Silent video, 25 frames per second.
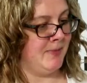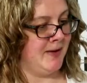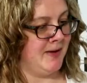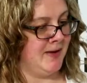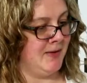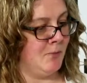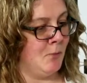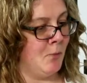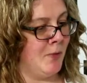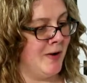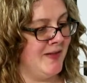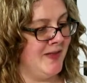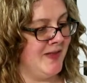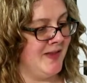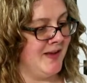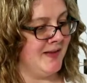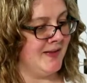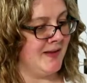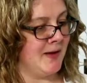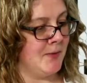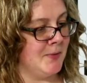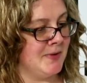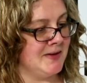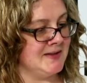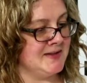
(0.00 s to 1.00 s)
uh, but
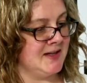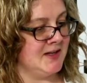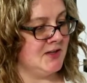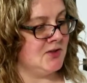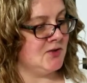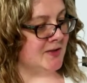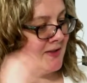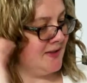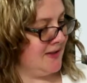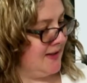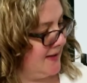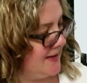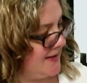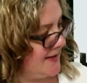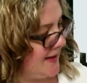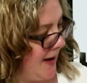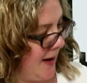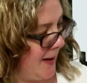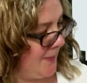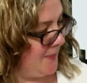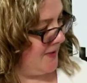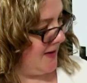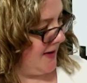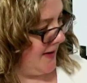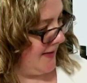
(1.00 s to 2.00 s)
one thing that was
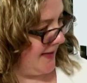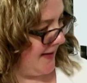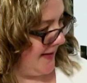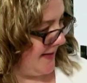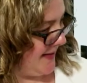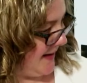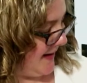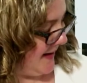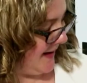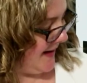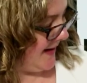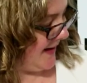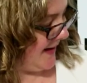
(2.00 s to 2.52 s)
interesting is the update